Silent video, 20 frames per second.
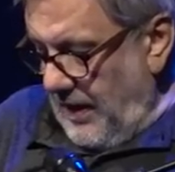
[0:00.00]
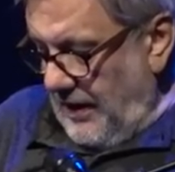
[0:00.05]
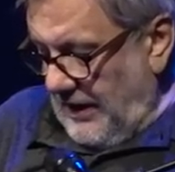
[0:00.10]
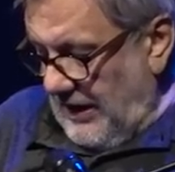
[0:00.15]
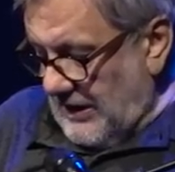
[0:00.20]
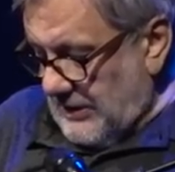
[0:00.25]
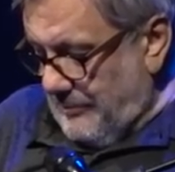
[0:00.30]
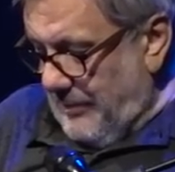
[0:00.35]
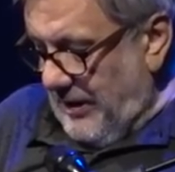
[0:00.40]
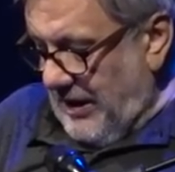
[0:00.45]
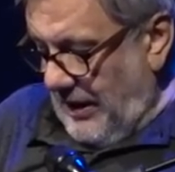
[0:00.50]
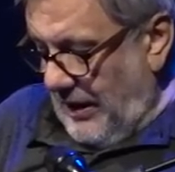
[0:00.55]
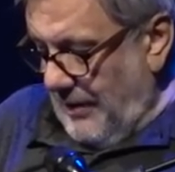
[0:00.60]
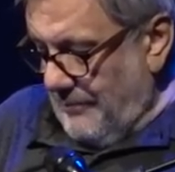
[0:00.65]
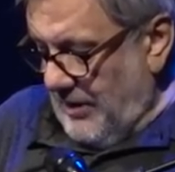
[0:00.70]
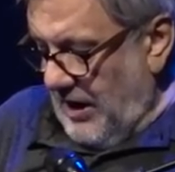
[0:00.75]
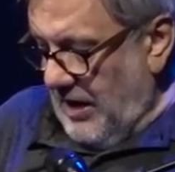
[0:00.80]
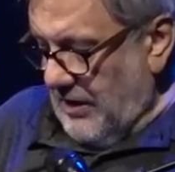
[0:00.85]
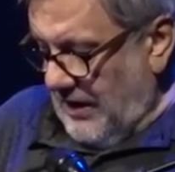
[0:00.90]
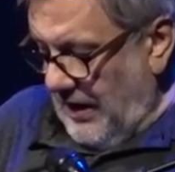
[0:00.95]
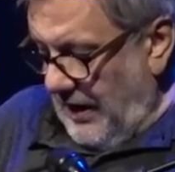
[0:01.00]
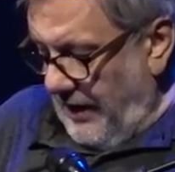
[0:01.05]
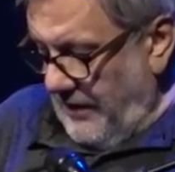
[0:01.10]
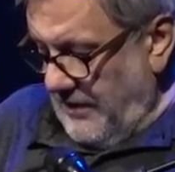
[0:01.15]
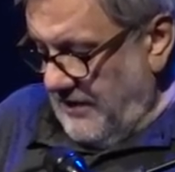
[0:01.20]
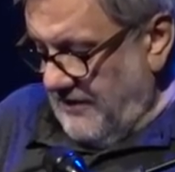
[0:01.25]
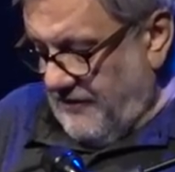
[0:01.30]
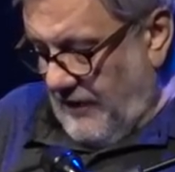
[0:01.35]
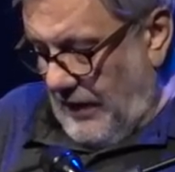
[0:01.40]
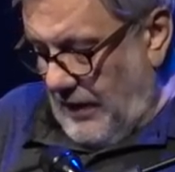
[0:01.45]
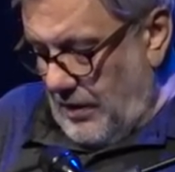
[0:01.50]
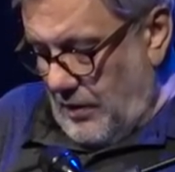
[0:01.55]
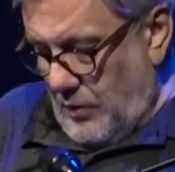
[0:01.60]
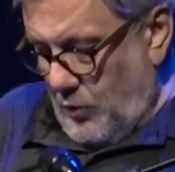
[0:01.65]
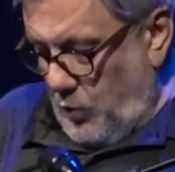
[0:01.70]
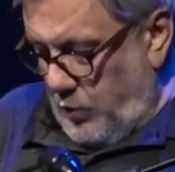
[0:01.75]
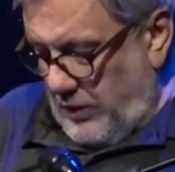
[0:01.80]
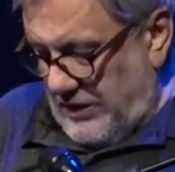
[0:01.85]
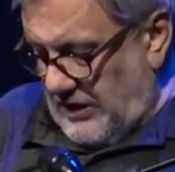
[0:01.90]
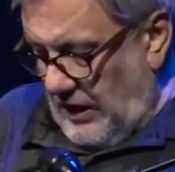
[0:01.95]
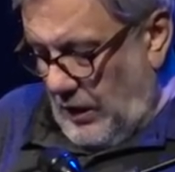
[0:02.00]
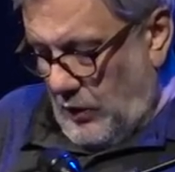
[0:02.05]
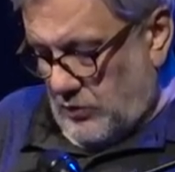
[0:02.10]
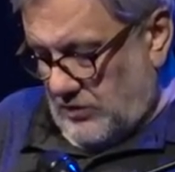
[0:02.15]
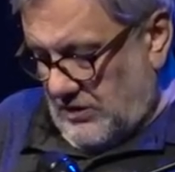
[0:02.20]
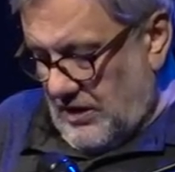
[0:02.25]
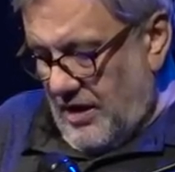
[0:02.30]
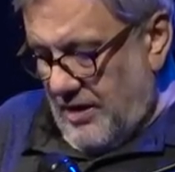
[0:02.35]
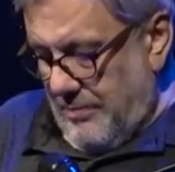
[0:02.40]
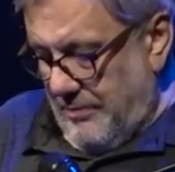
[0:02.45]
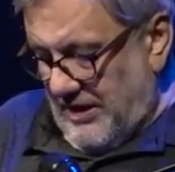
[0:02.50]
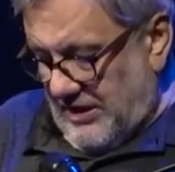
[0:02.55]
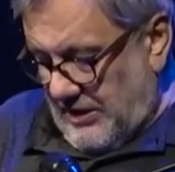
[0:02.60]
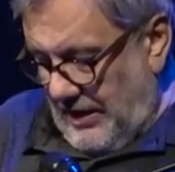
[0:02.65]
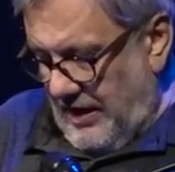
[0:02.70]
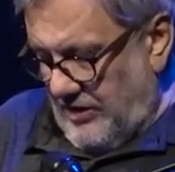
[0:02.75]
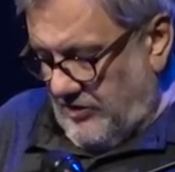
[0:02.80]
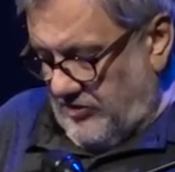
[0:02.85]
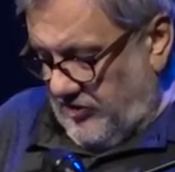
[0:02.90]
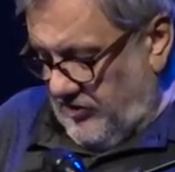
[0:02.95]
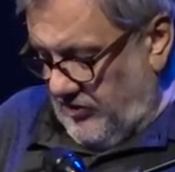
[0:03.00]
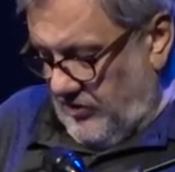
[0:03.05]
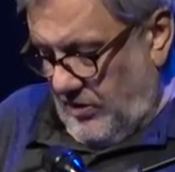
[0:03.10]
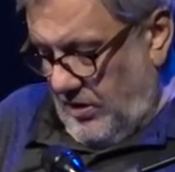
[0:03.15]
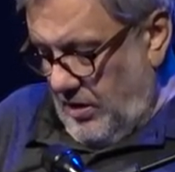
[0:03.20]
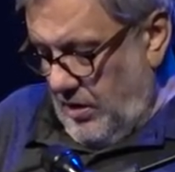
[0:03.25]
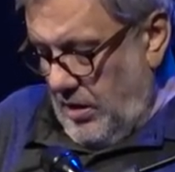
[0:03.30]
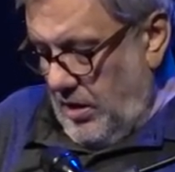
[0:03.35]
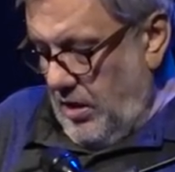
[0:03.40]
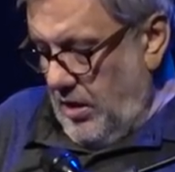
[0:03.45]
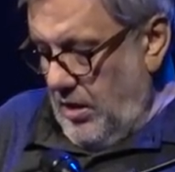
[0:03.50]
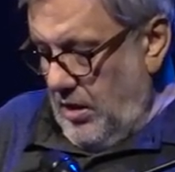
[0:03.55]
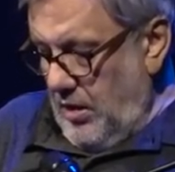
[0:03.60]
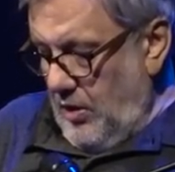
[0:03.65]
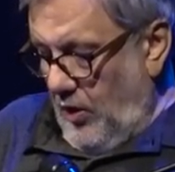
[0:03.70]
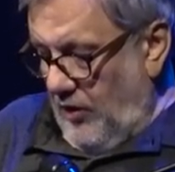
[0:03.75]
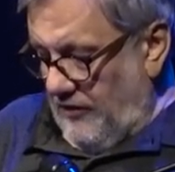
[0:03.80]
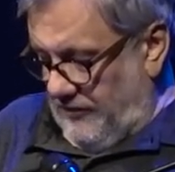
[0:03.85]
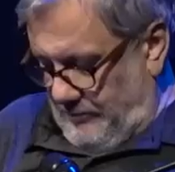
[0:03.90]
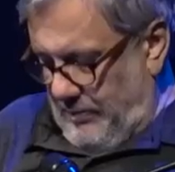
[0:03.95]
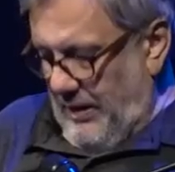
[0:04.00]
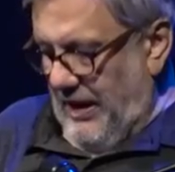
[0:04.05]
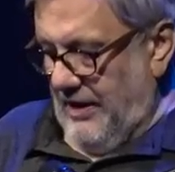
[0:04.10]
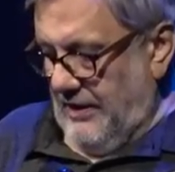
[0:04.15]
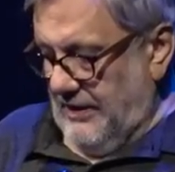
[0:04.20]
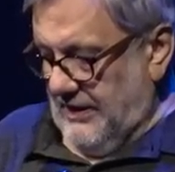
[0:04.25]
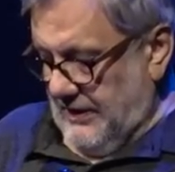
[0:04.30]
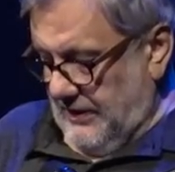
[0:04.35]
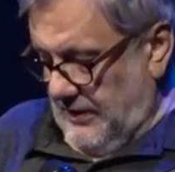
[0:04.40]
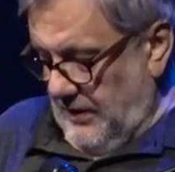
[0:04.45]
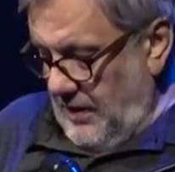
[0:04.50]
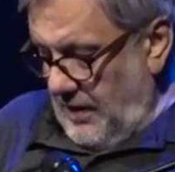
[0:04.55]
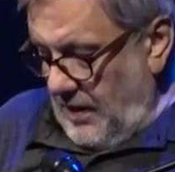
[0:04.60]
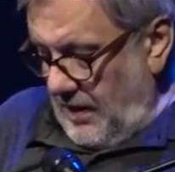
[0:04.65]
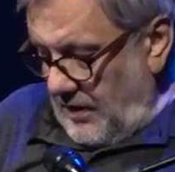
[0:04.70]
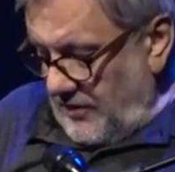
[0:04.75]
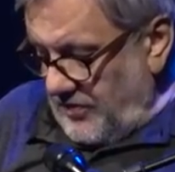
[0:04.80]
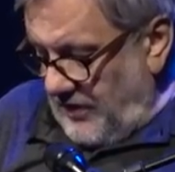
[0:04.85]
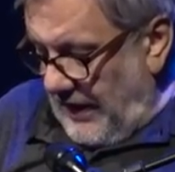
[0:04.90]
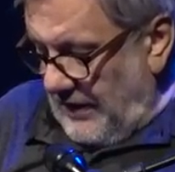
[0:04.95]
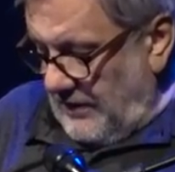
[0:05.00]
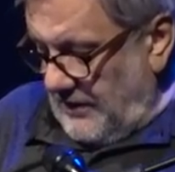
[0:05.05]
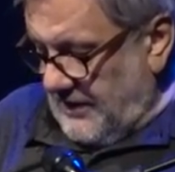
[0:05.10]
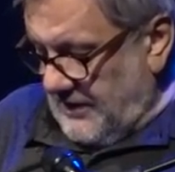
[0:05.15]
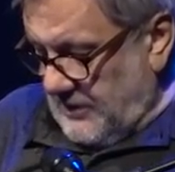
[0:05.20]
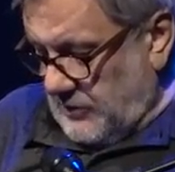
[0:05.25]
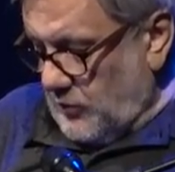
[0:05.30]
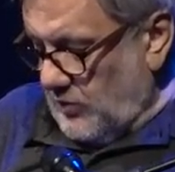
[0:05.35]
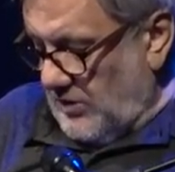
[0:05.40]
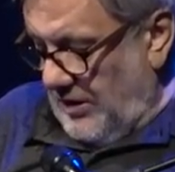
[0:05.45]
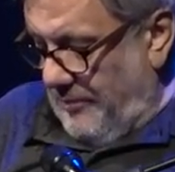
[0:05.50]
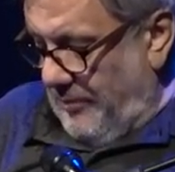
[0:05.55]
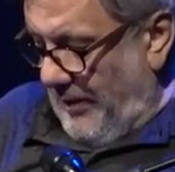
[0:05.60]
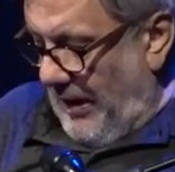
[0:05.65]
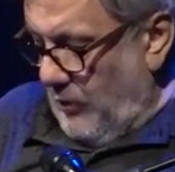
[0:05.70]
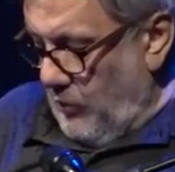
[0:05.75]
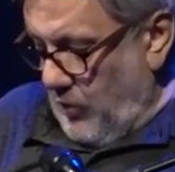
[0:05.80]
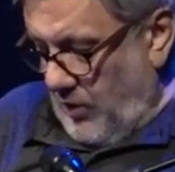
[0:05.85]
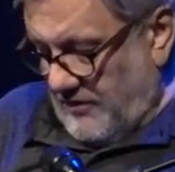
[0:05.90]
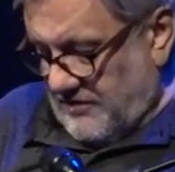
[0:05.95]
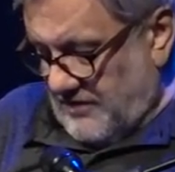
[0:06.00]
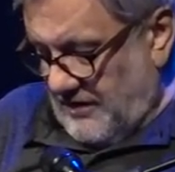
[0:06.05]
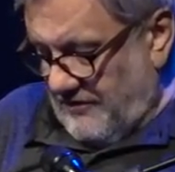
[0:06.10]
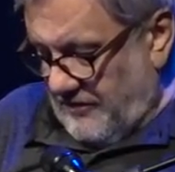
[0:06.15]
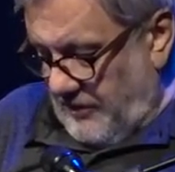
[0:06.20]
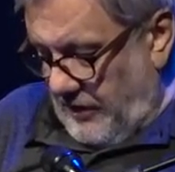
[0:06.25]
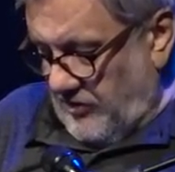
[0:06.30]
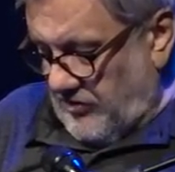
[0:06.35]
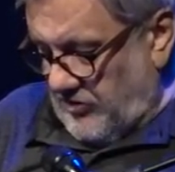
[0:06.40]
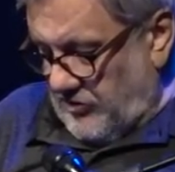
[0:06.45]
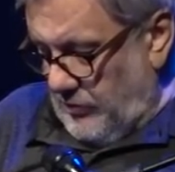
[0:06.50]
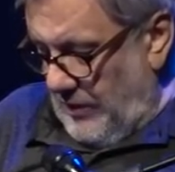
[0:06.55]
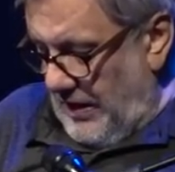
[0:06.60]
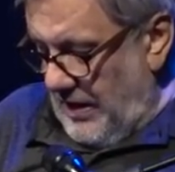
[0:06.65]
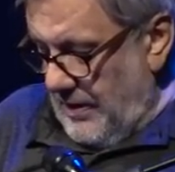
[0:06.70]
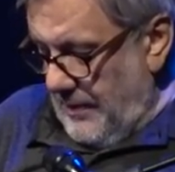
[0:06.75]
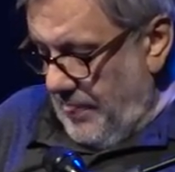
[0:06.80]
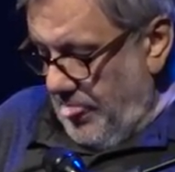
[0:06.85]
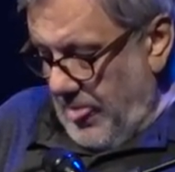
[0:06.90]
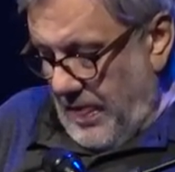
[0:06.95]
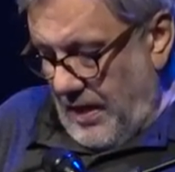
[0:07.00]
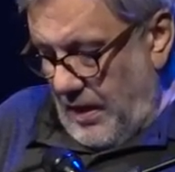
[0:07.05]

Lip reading: has become a carnival without limitation of place, thanks to the power of the virtual,